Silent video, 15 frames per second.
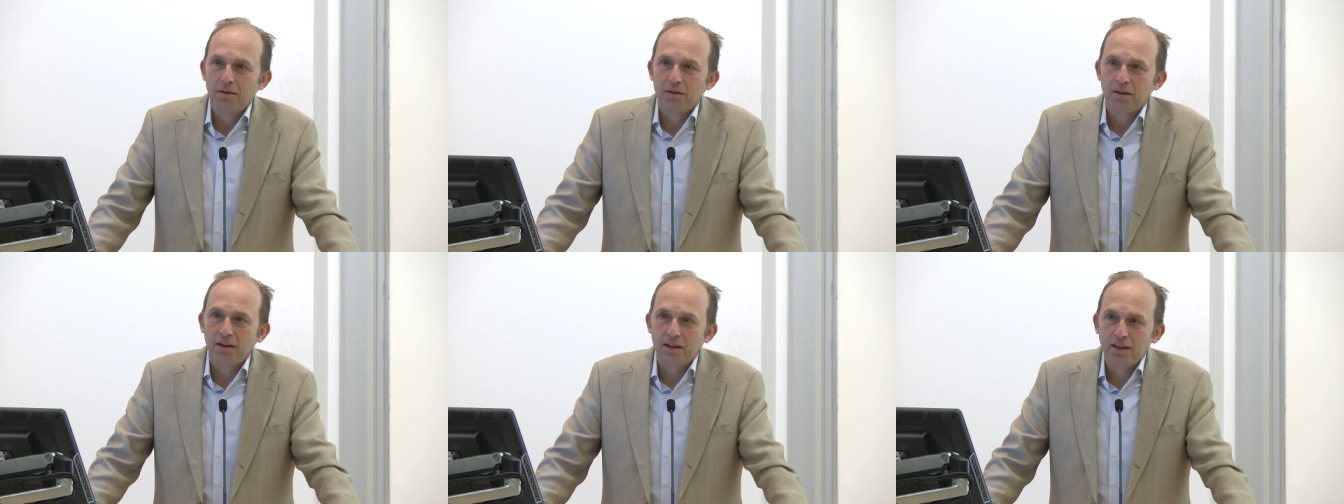
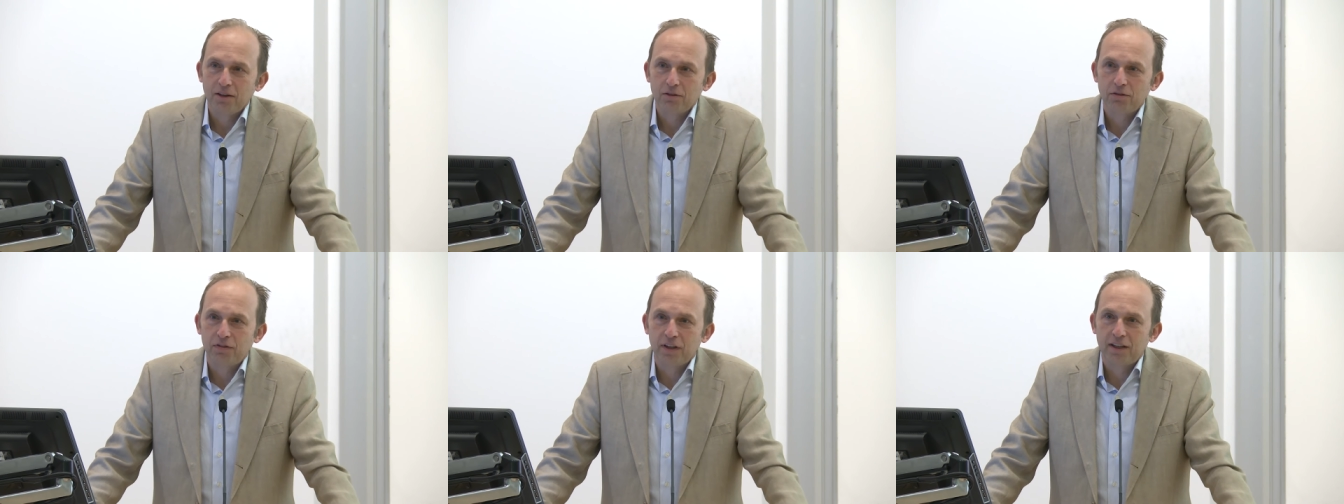the
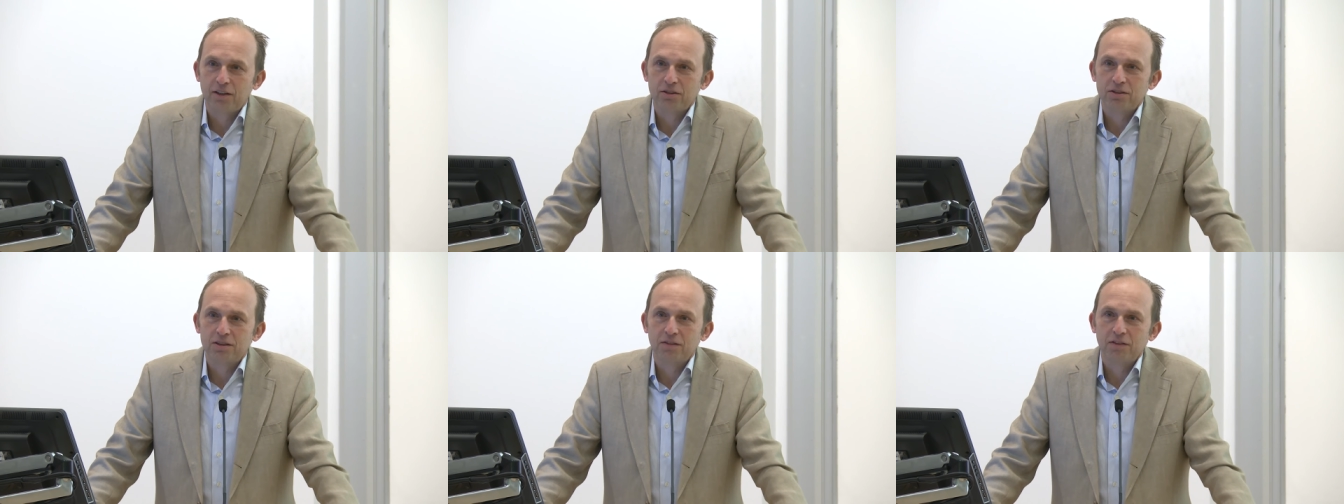yield
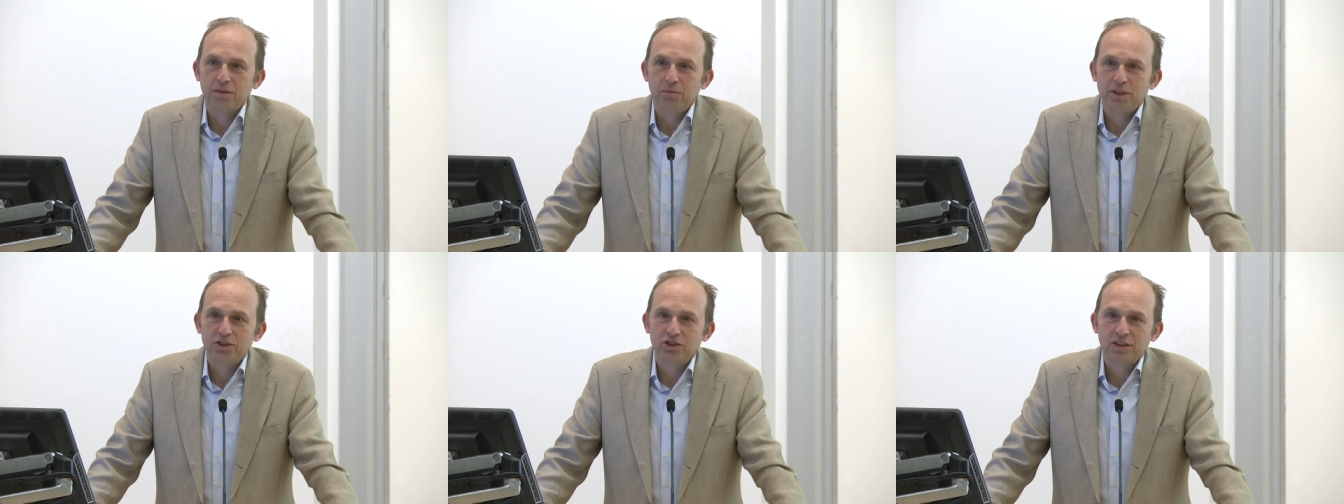figures of
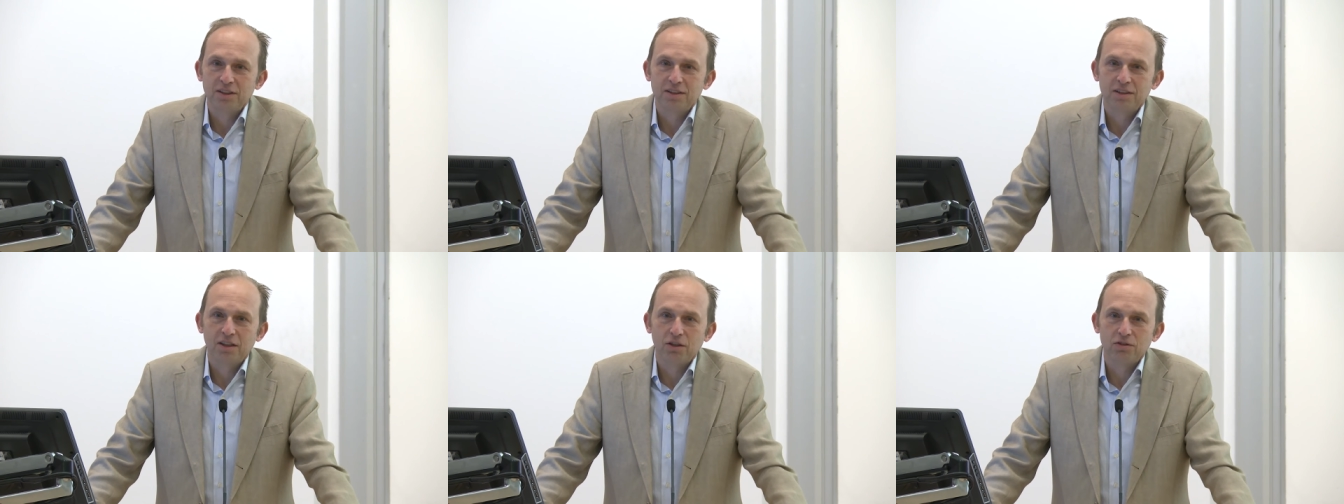
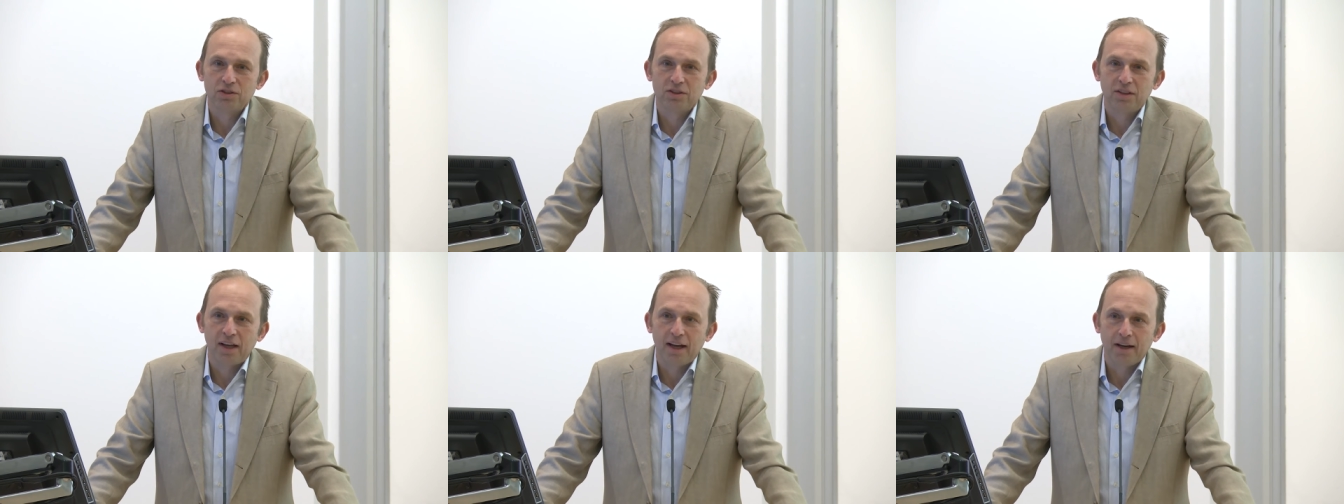admissions goes
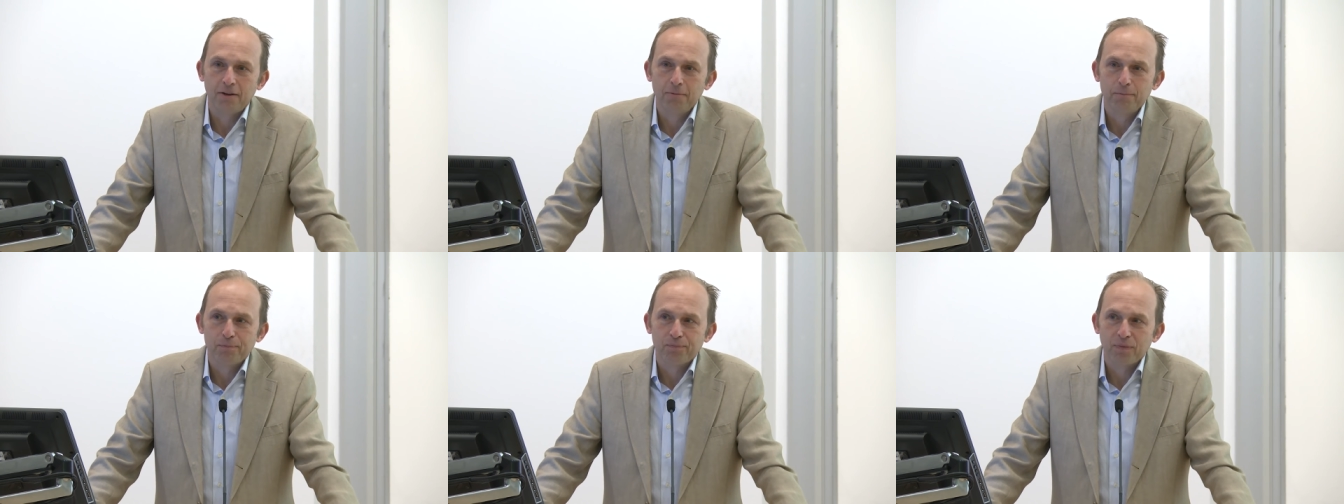
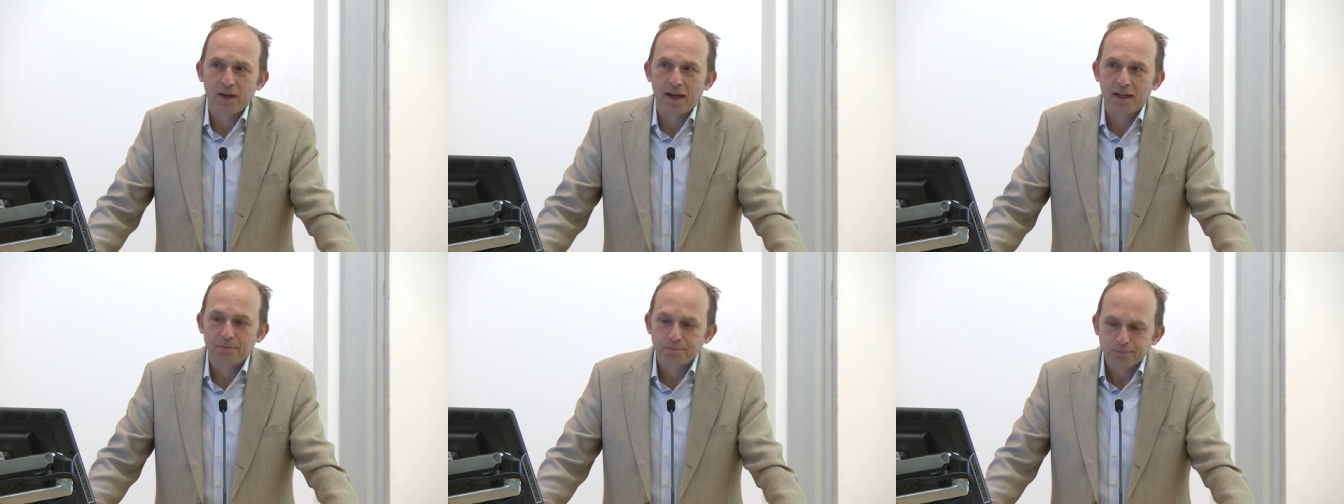down,
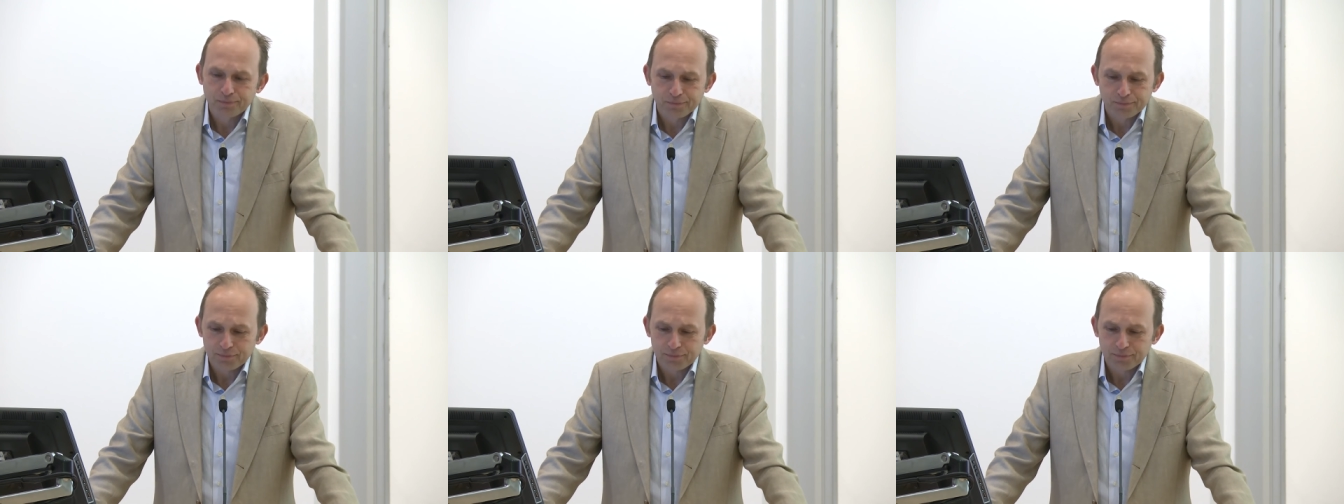and